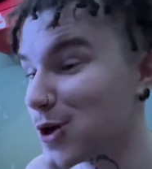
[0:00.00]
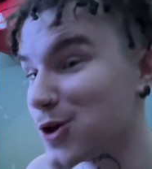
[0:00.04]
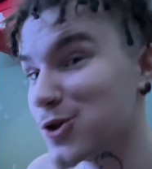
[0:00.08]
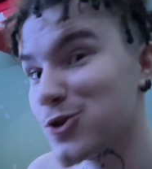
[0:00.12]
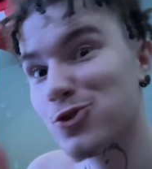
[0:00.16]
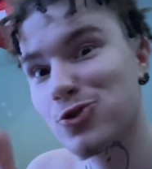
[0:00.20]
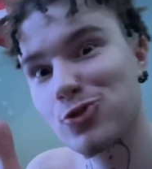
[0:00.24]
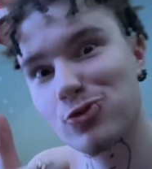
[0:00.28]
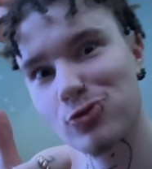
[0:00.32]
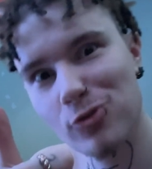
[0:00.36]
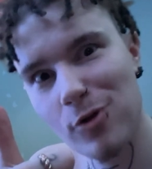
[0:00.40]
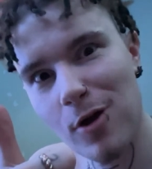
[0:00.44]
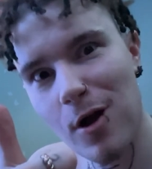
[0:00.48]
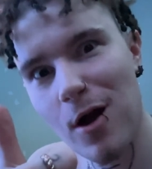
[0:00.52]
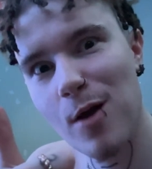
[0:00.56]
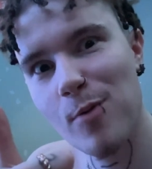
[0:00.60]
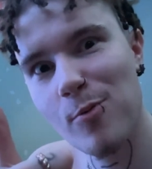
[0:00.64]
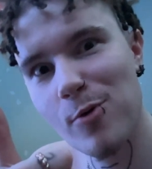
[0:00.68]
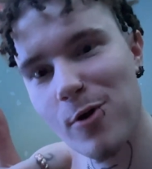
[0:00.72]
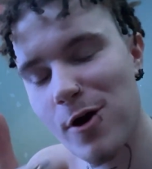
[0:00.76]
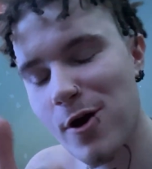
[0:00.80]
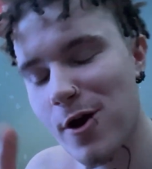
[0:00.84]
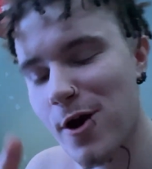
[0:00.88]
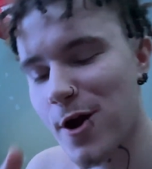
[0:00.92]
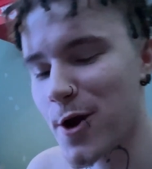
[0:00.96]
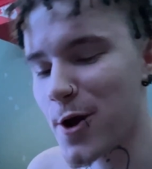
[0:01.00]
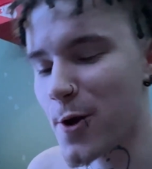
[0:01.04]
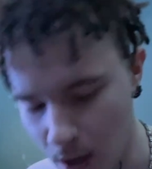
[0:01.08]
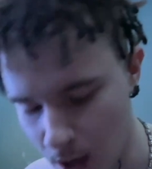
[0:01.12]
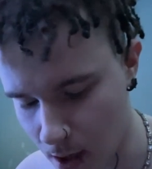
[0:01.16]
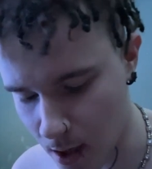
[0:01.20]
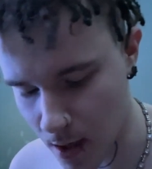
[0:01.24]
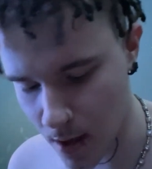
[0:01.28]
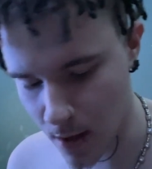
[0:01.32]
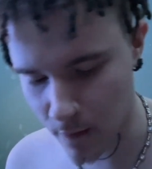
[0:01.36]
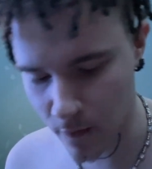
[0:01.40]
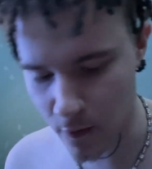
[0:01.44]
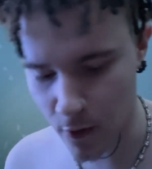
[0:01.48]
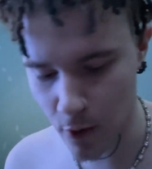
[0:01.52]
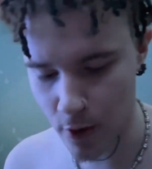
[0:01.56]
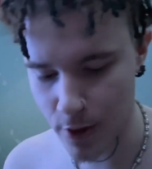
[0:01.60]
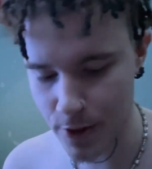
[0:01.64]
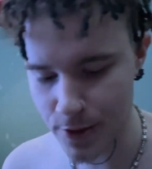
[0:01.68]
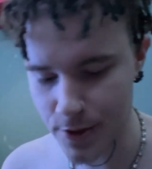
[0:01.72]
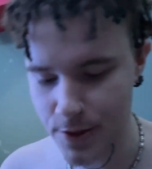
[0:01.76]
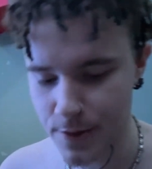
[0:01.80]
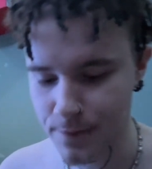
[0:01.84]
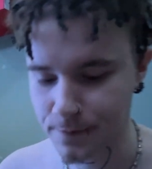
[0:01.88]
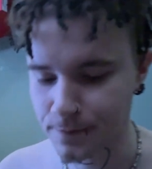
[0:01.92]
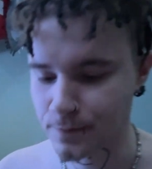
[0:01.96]
Strawberry. And of
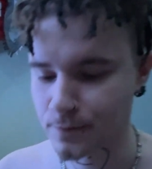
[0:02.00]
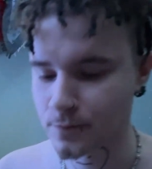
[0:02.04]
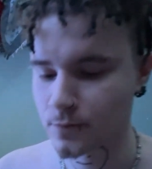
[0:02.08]
course,